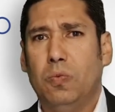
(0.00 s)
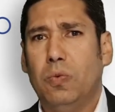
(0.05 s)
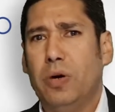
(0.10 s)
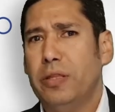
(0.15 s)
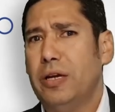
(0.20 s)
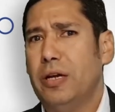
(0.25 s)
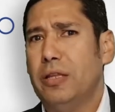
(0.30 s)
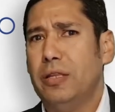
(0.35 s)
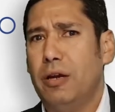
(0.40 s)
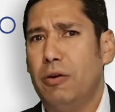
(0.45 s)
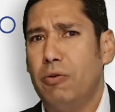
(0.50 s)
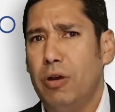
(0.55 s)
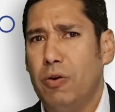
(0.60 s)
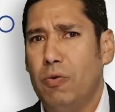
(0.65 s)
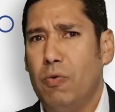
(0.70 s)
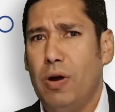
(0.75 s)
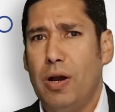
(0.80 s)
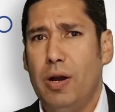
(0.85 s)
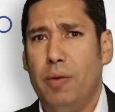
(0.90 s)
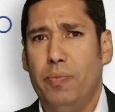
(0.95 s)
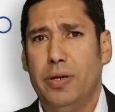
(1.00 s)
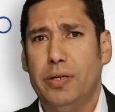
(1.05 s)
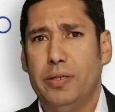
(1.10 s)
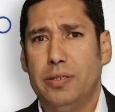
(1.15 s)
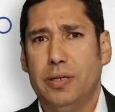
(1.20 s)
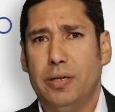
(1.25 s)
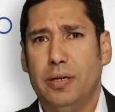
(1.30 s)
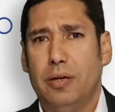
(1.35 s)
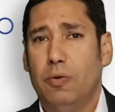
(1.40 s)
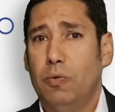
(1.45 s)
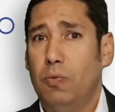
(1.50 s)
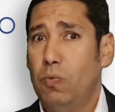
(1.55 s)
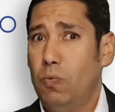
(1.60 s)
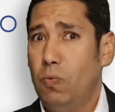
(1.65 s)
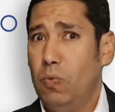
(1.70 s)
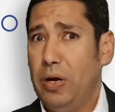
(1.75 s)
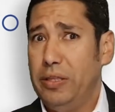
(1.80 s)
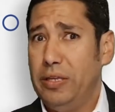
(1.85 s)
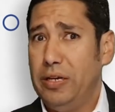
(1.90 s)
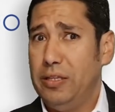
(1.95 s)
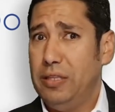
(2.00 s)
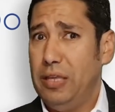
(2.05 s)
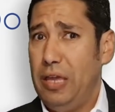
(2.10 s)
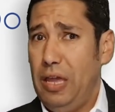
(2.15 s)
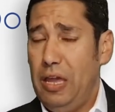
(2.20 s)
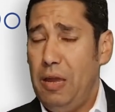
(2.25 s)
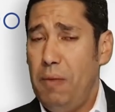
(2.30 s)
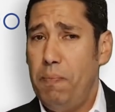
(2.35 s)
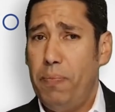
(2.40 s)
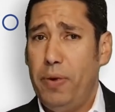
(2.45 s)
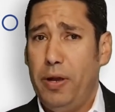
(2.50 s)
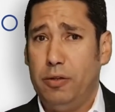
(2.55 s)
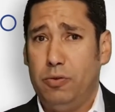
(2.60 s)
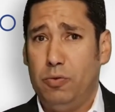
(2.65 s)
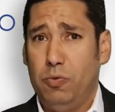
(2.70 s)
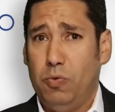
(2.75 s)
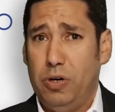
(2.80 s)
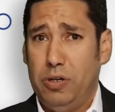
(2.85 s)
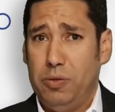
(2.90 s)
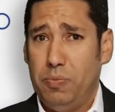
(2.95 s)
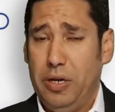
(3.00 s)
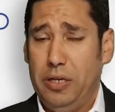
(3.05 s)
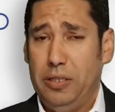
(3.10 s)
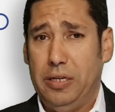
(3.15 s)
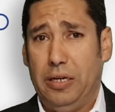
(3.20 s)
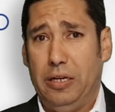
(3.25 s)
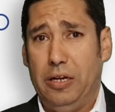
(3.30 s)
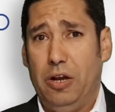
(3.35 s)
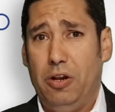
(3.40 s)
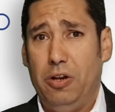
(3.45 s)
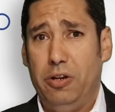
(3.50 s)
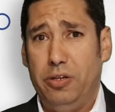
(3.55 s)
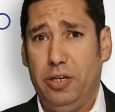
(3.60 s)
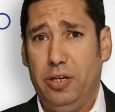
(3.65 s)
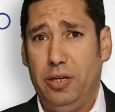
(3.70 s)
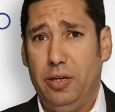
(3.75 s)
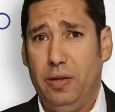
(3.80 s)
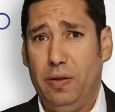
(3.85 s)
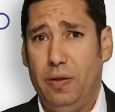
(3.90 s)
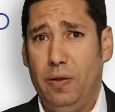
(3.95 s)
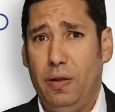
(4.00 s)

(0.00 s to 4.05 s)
What are the requirements? What are the impact towards my technology?